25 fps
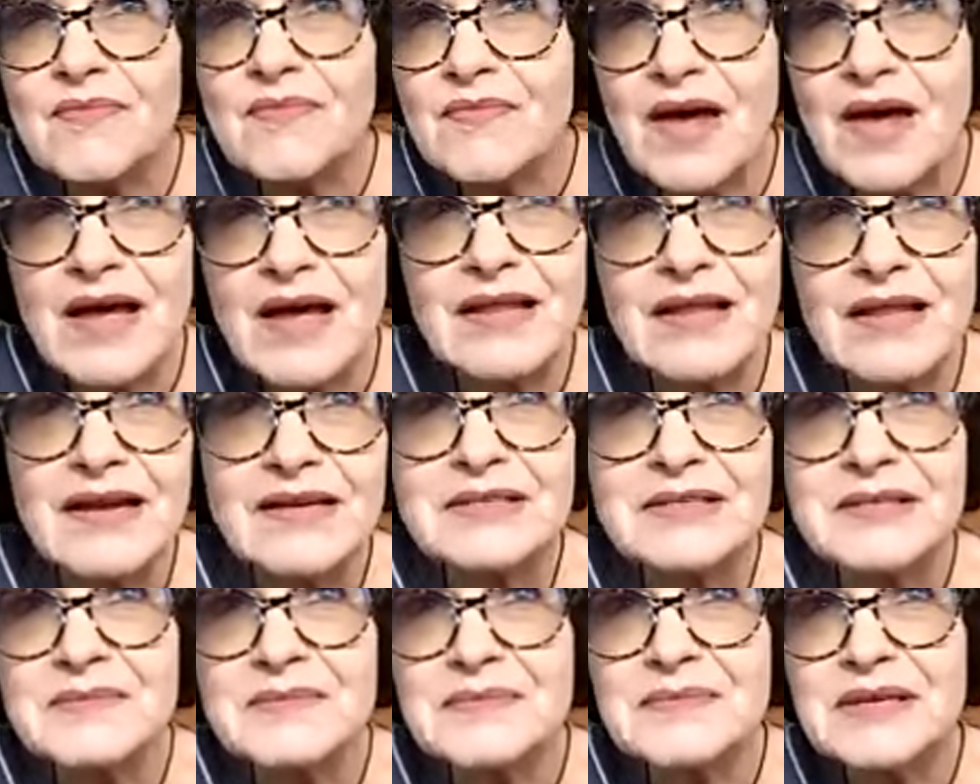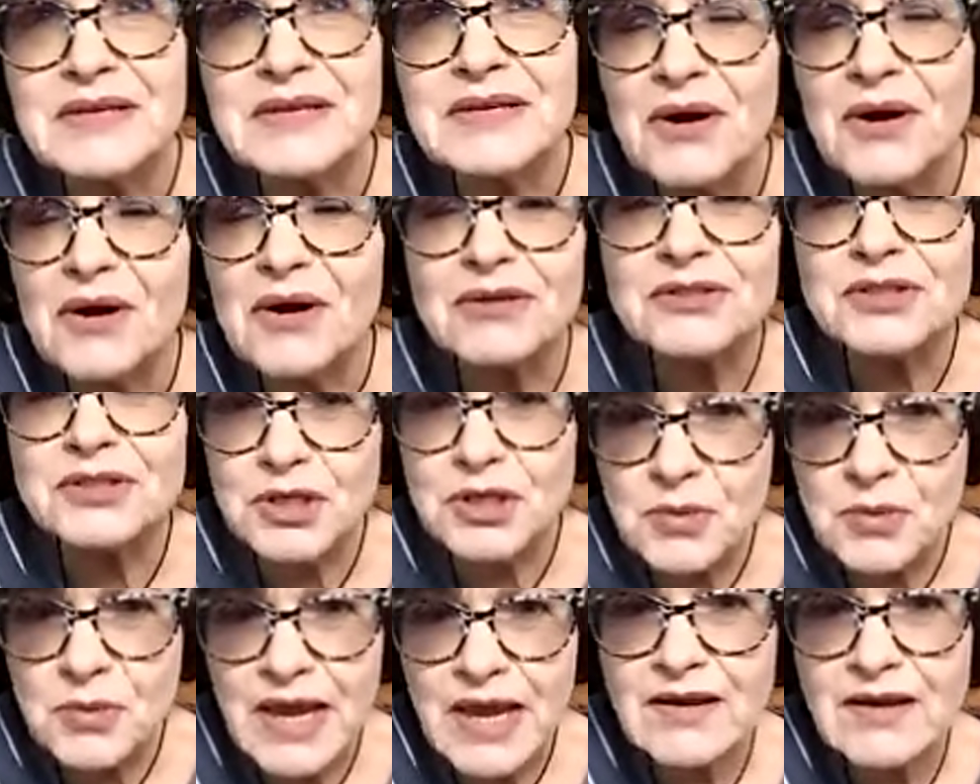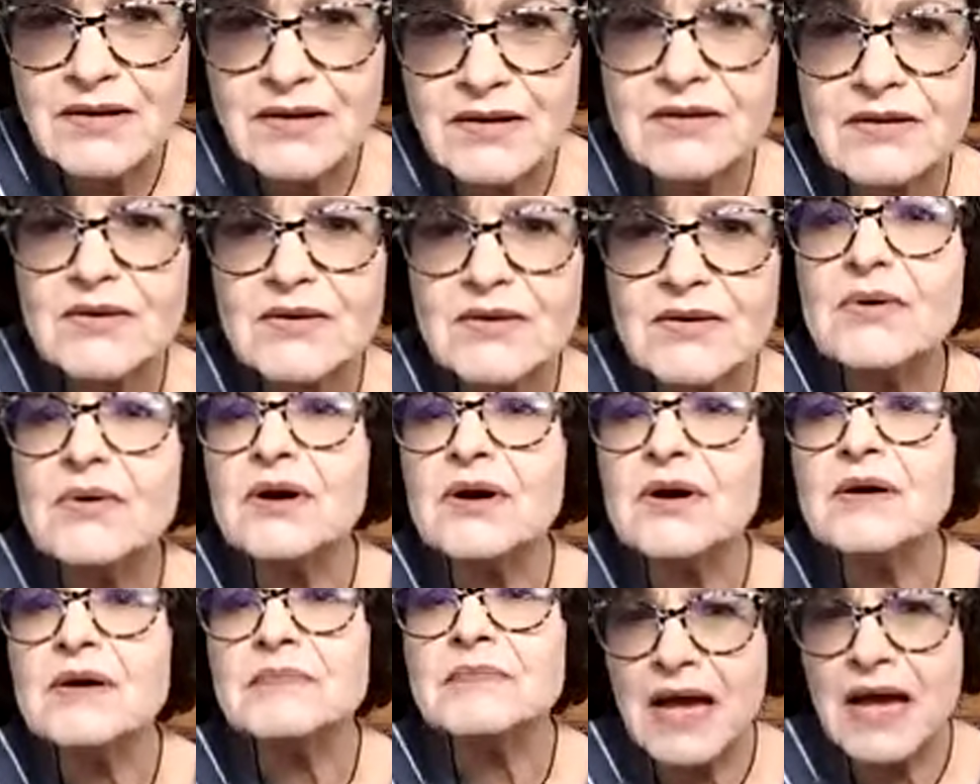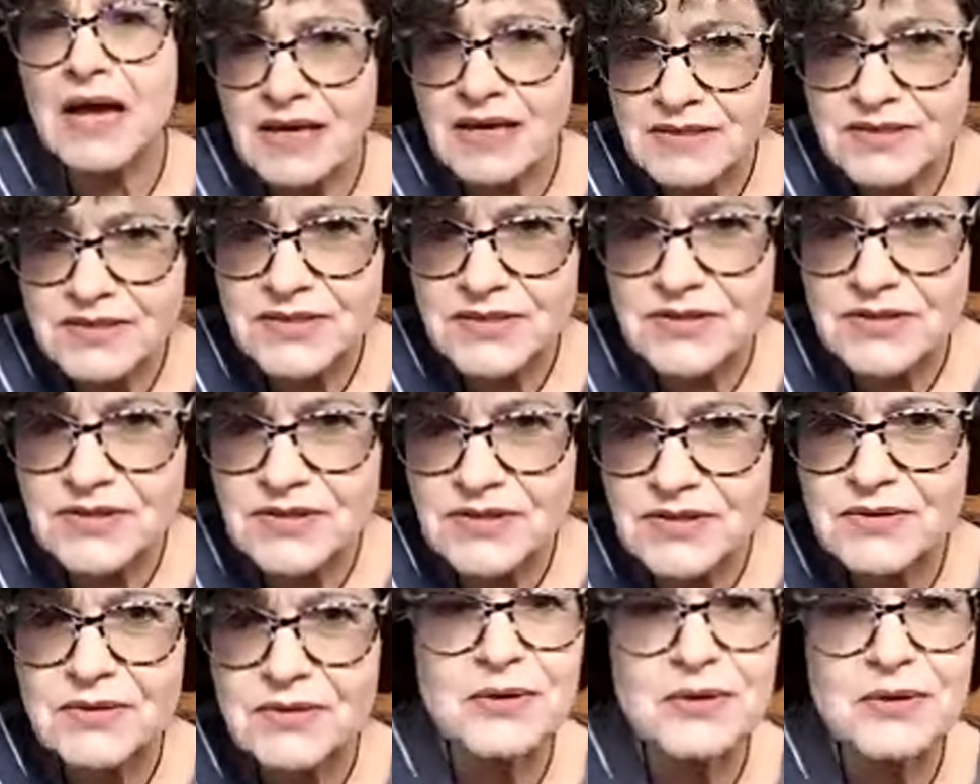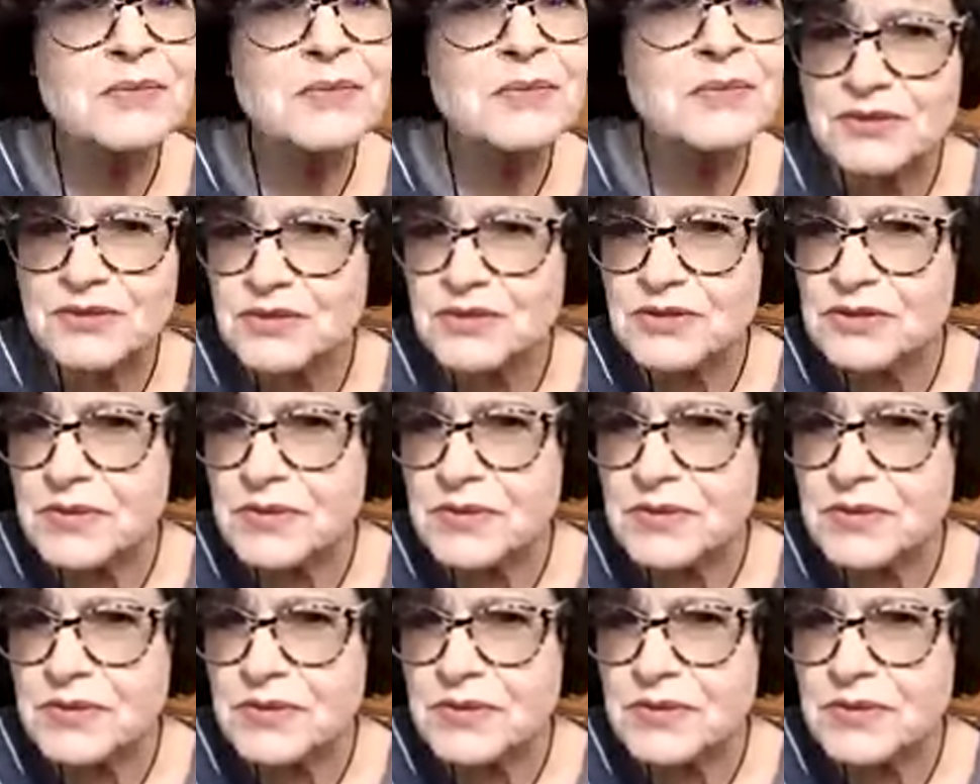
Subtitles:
like to be called Joann or Pastor Joann,